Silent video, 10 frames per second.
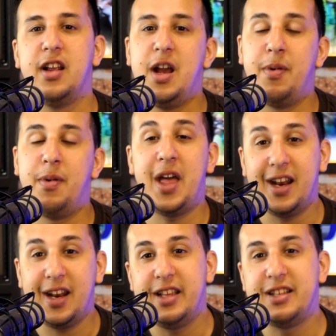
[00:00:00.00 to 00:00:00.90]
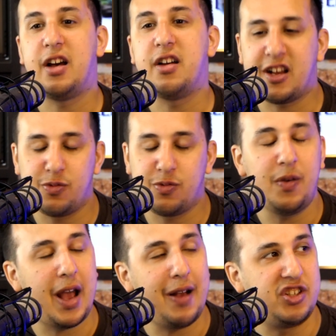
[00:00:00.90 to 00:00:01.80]
But then he's turned out to be
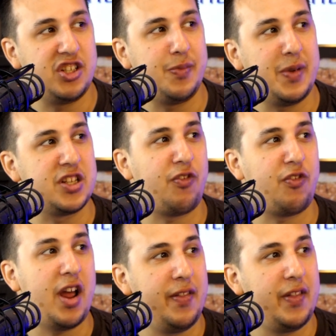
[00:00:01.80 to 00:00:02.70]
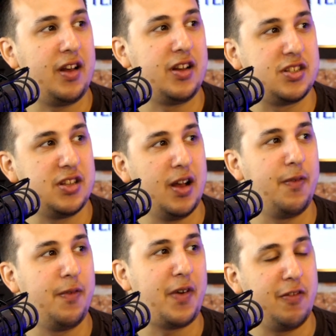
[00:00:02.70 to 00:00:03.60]
Everton's biggest threat in the last uh,
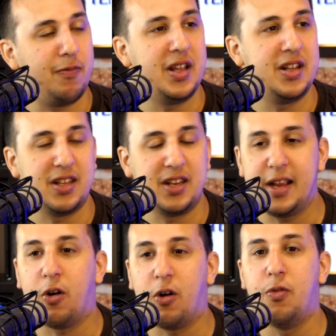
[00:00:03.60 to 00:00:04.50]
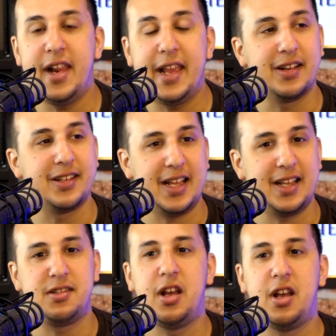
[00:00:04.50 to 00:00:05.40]
five minutes, and he got a really good
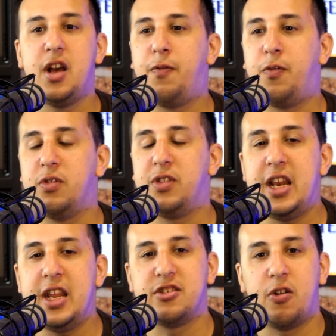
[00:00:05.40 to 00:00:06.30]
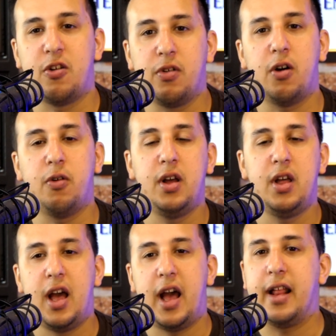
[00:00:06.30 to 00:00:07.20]
assist for Digne's own goal,
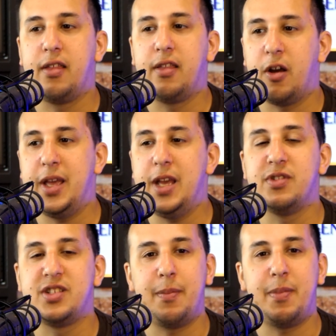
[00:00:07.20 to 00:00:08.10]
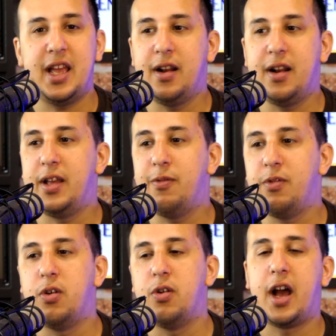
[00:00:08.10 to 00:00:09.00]
and um, he was there. But he he
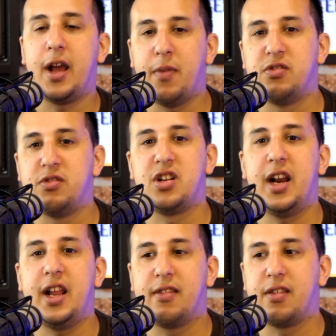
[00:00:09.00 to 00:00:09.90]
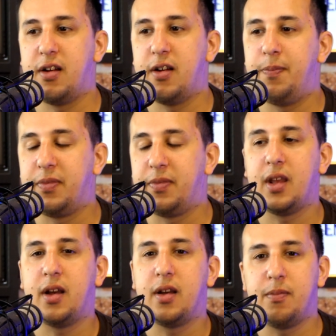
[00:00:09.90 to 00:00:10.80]
looked like most likely to um,
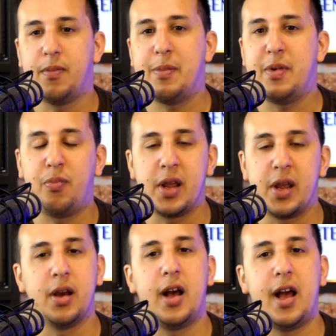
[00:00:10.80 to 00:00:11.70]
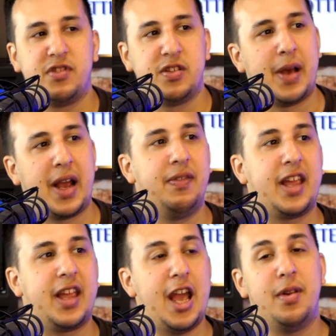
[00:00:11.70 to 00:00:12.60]
maybe bring uh, Everton back in the
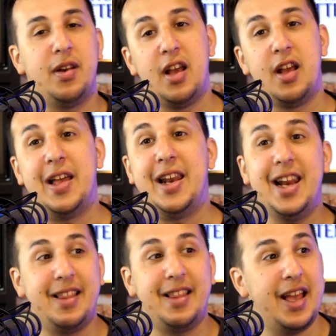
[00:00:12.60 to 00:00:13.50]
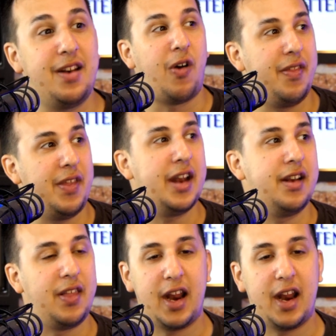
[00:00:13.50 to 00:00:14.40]
game. And they nearly did at the end.
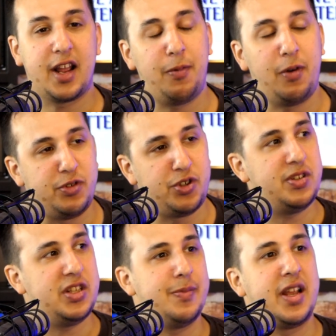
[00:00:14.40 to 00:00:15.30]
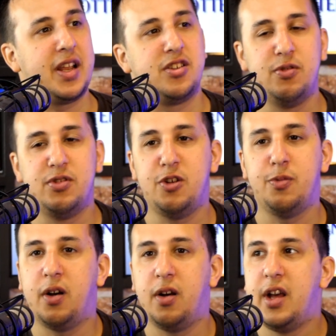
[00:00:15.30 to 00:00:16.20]
They had a couple opportunities to make it 2 2,
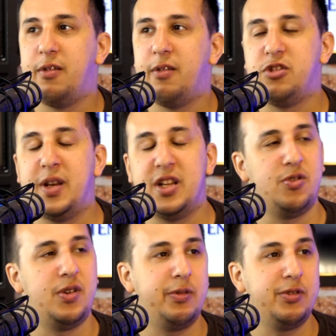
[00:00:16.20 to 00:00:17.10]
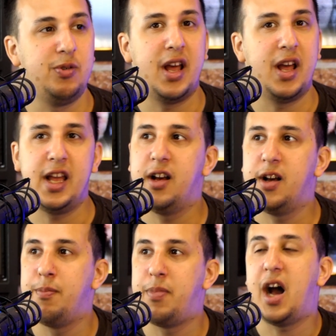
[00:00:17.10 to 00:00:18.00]
but it was a bit too little too late.
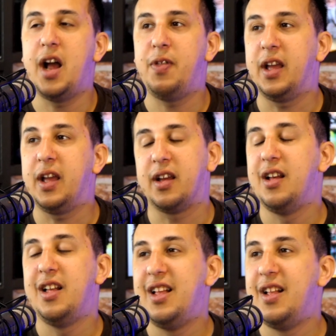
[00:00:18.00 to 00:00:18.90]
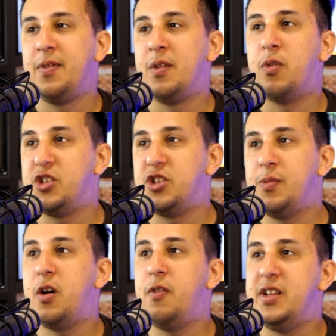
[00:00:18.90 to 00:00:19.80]
Um, but I think watching
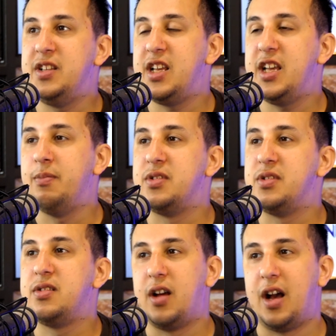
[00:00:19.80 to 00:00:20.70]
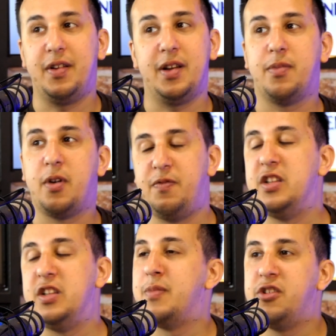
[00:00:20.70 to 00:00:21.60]
both these teams, I think both
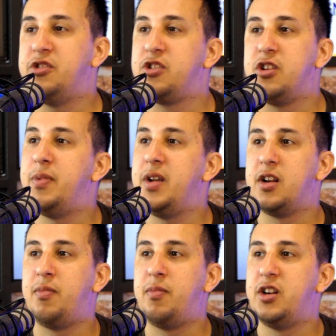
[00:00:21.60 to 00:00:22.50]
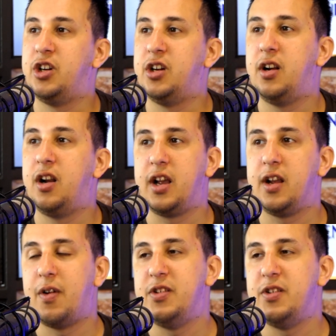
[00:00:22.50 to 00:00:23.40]
these managers could be under pressure yeah. like
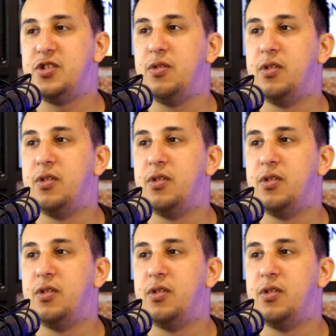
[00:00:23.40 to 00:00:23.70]
very soon.